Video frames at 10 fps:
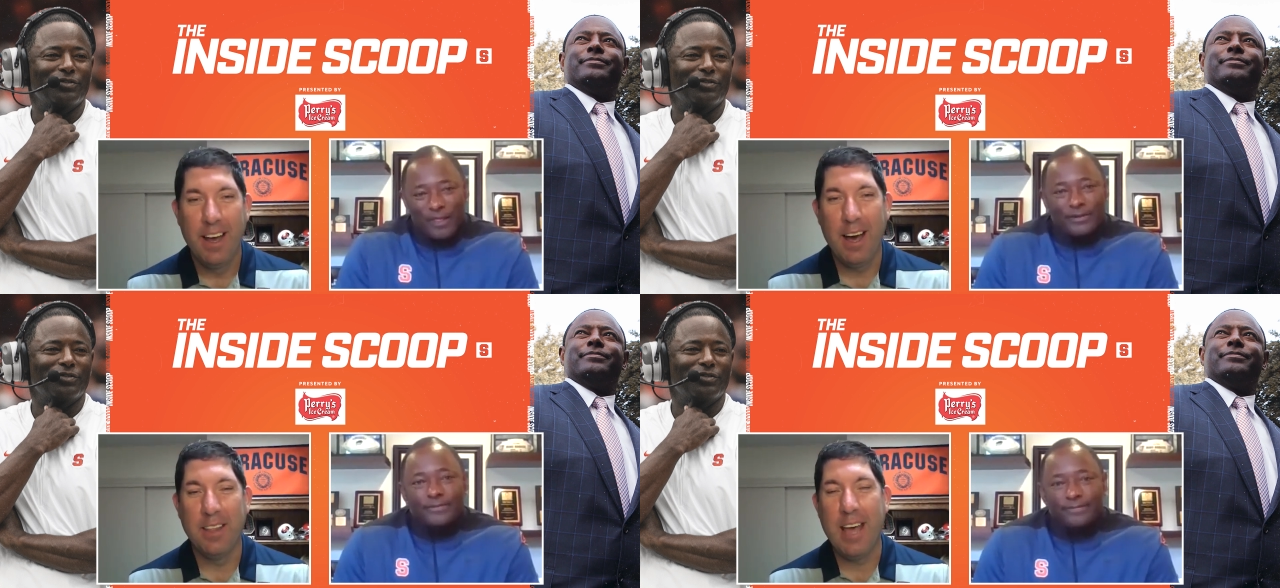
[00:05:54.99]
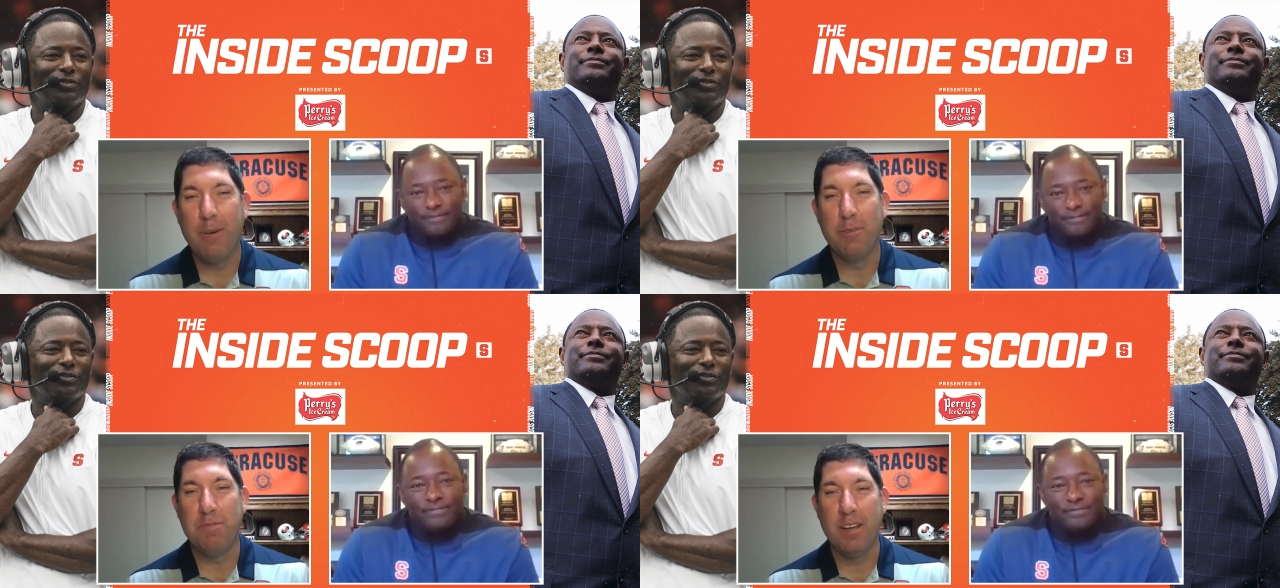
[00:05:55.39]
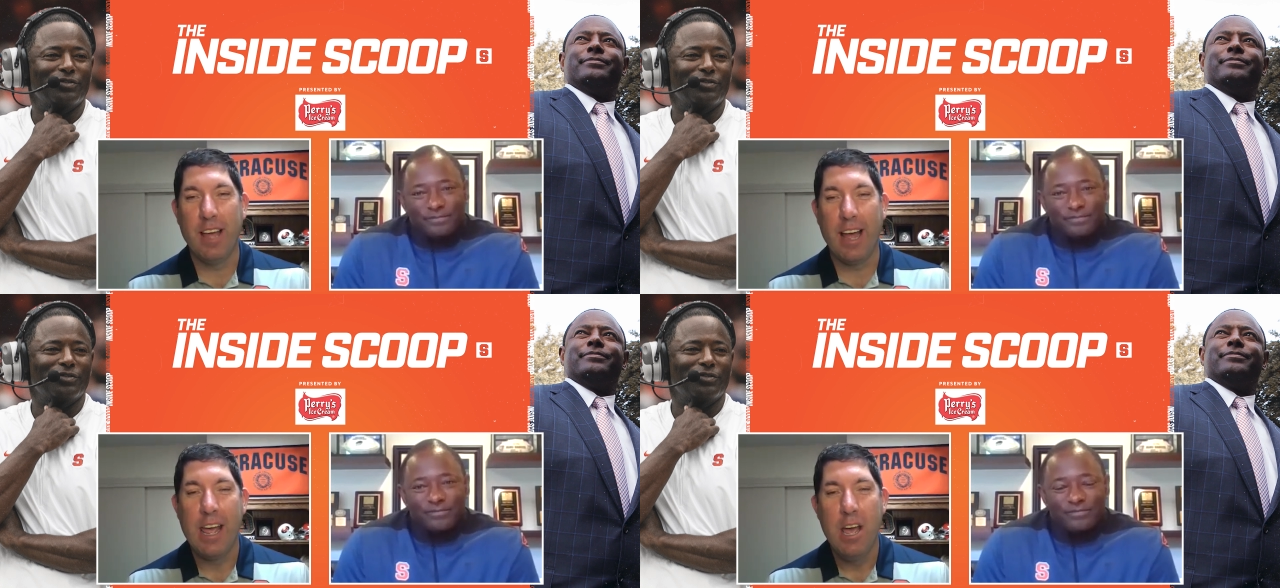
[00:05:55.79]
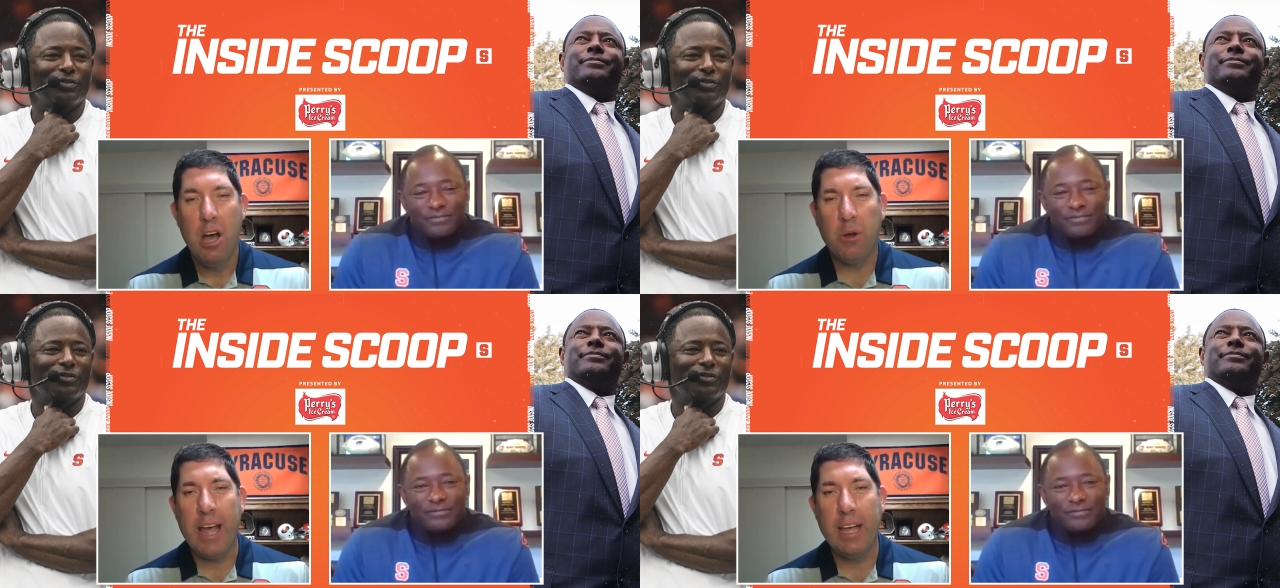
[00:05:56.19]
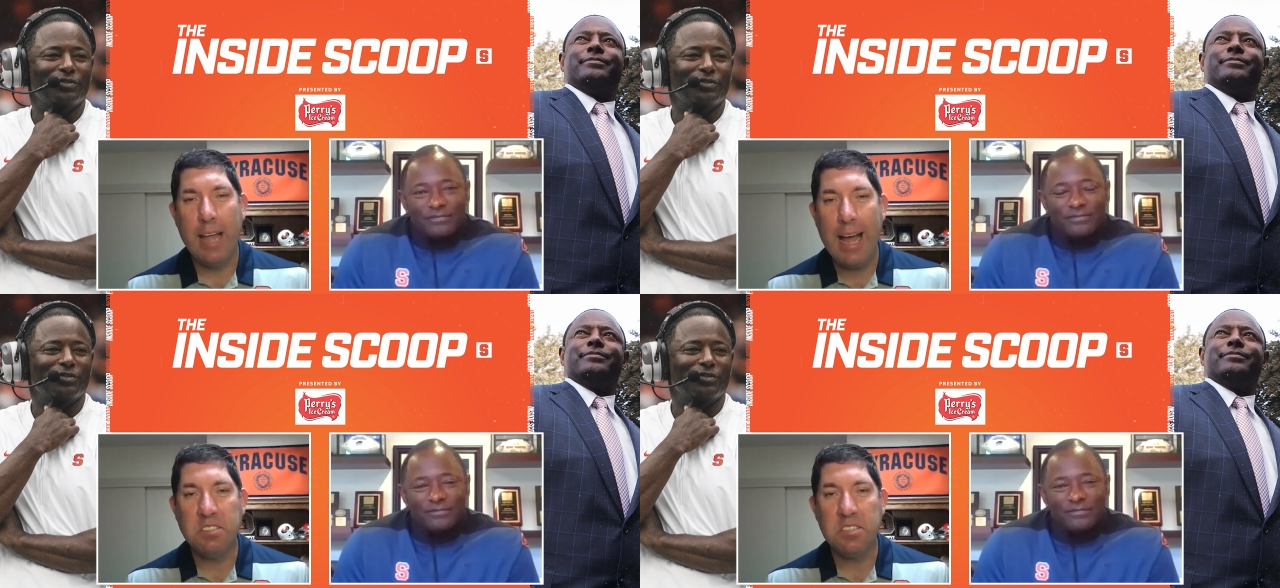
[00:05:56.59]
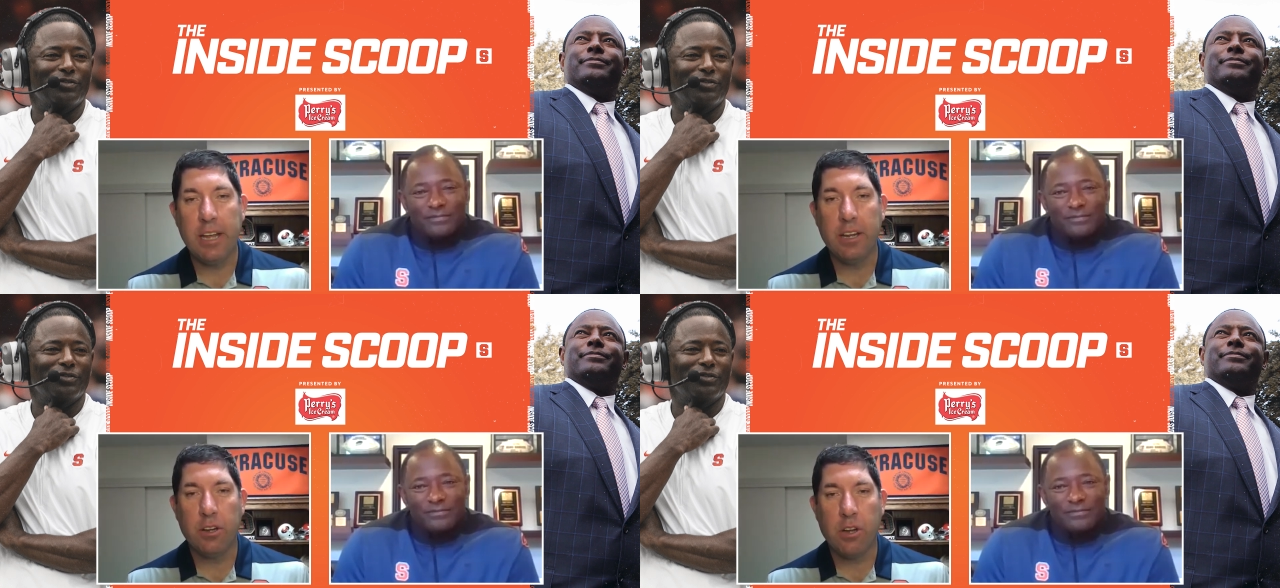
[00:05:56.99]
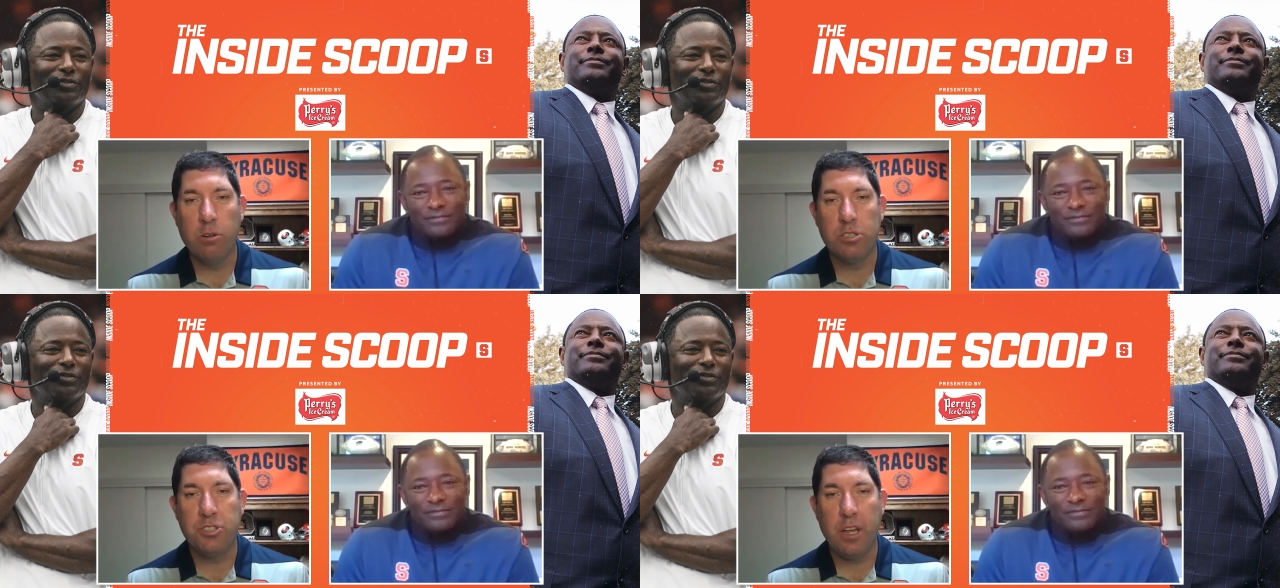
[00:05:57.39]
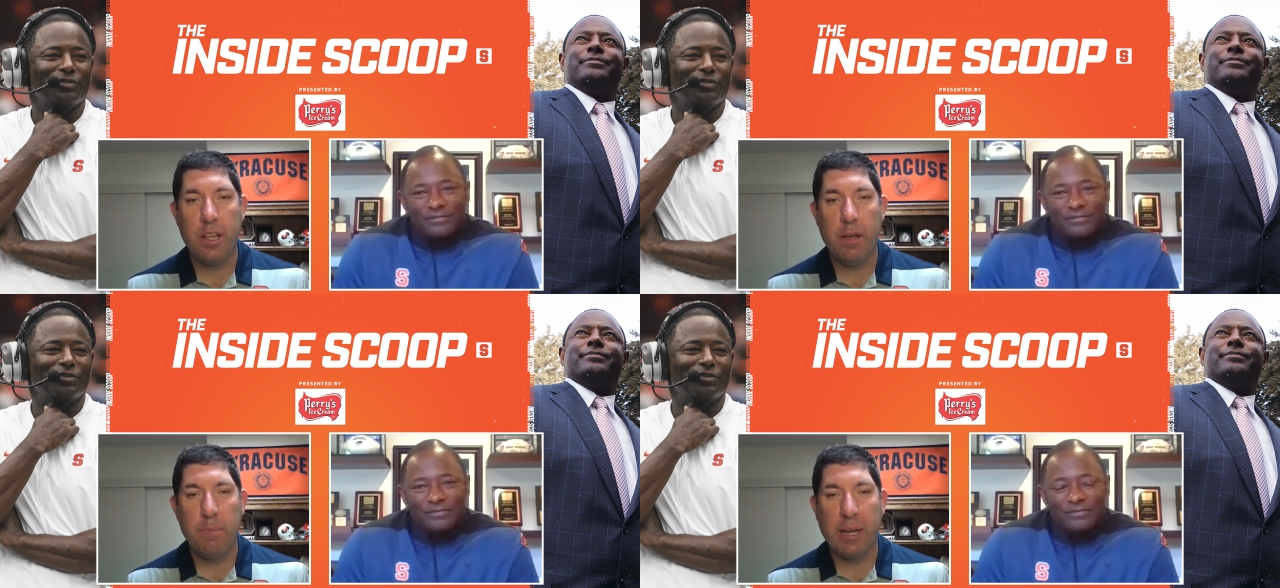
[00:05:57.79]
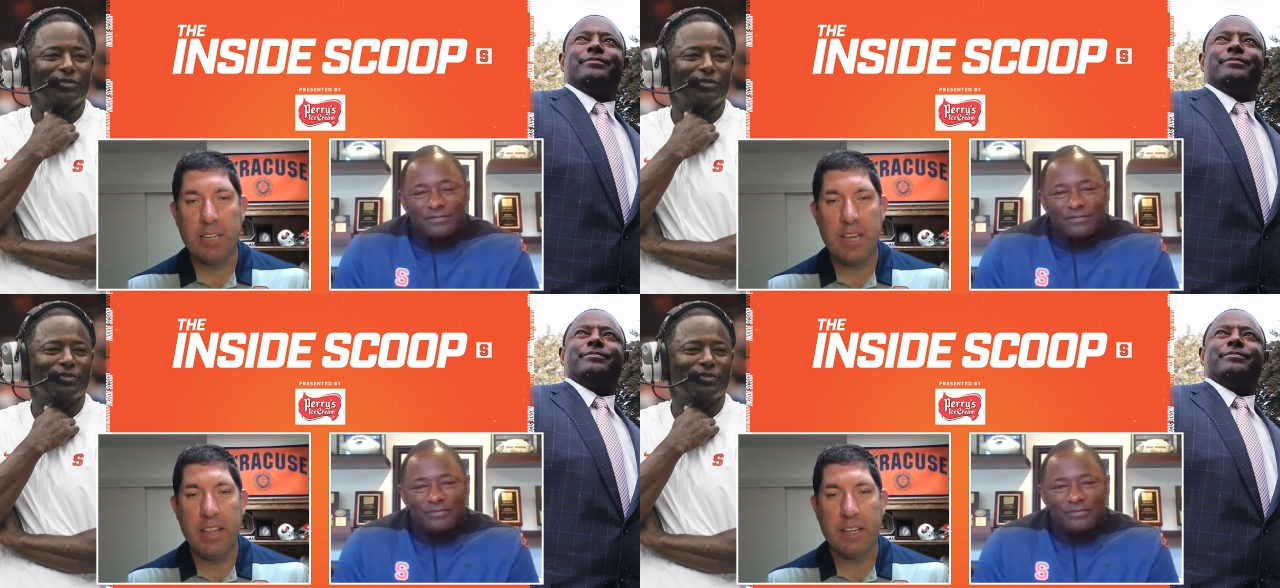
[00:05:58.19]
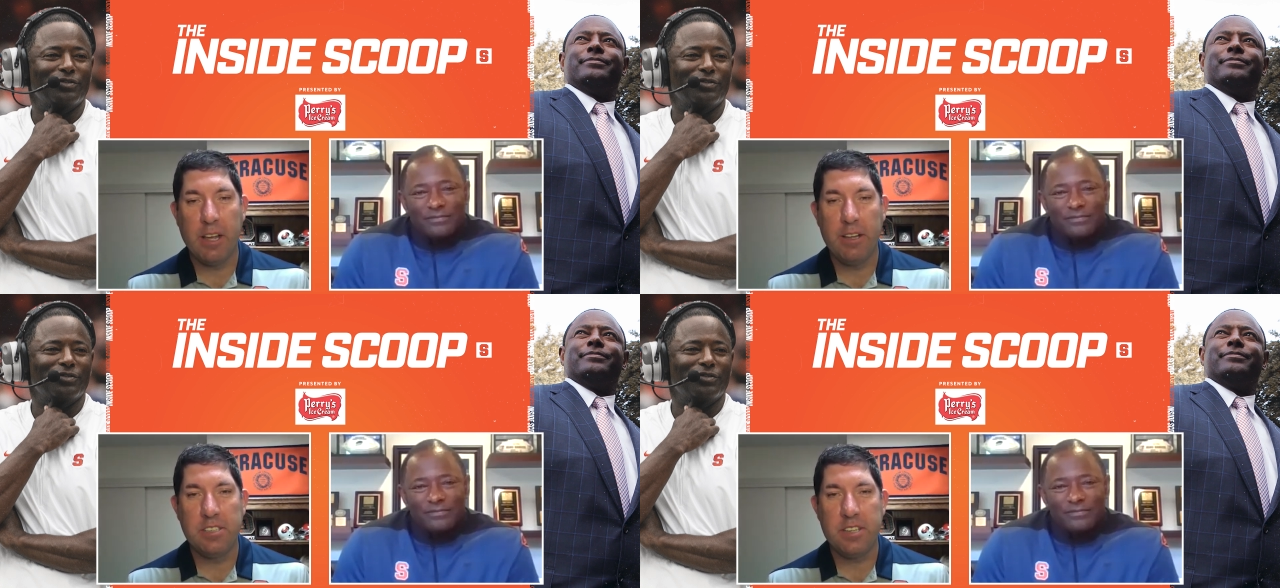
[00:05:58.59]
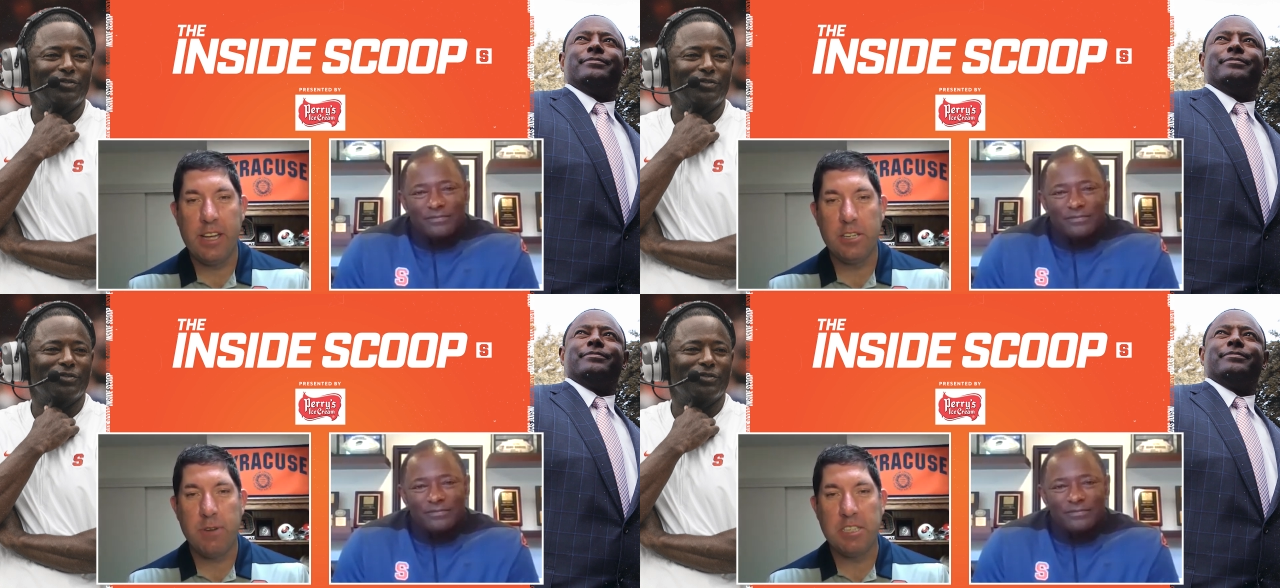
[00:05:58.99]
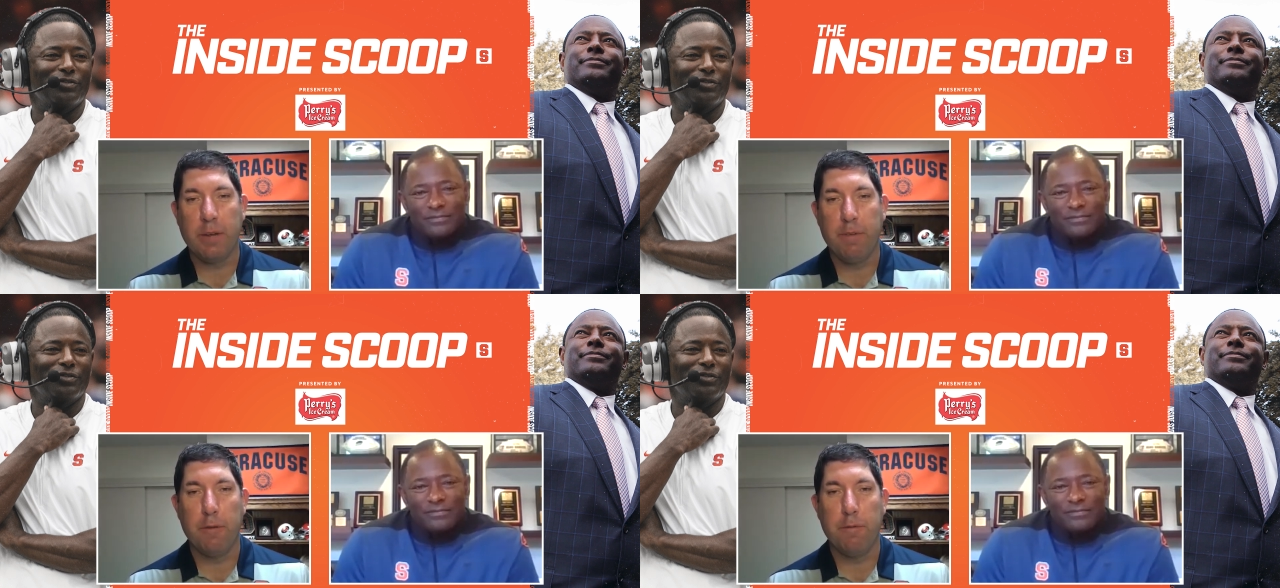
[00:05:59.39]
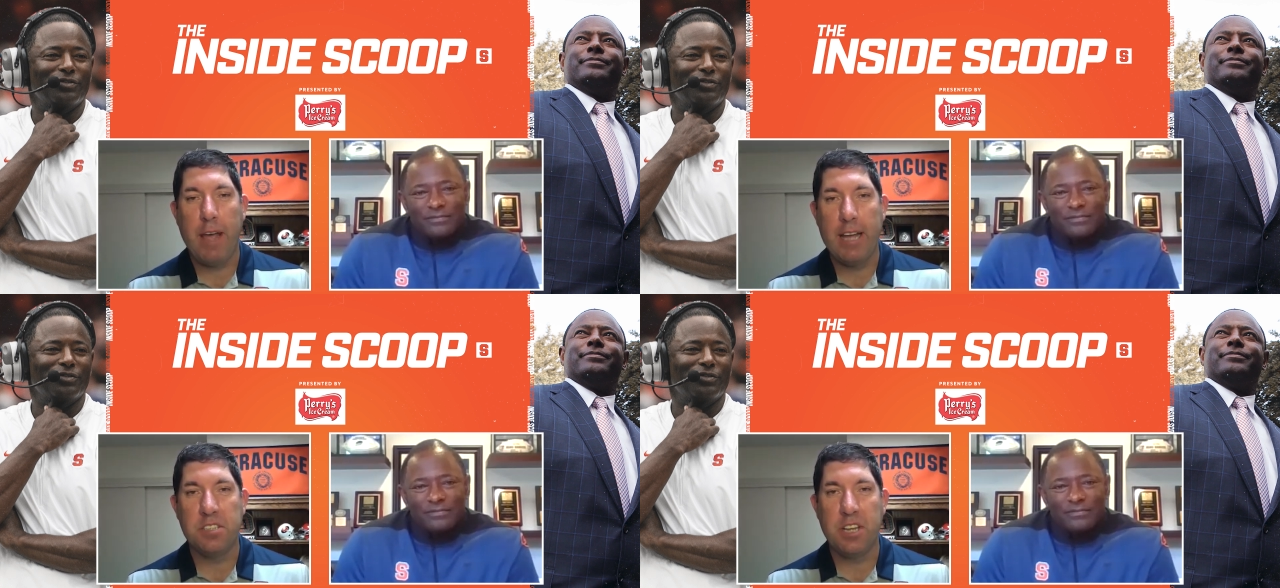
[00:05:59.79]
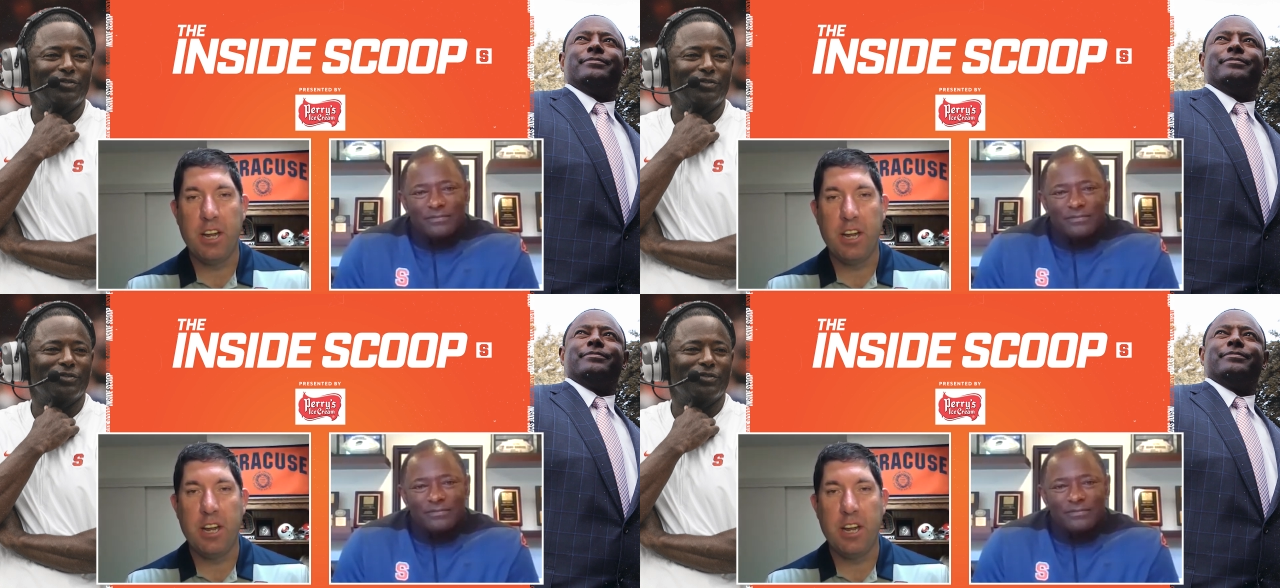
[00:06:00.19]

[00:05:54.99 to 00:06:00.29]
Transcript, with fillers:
Speaker 1: uh, that would feel like. Okay, and last thing, Coach, because I think that it's interesting for the fans to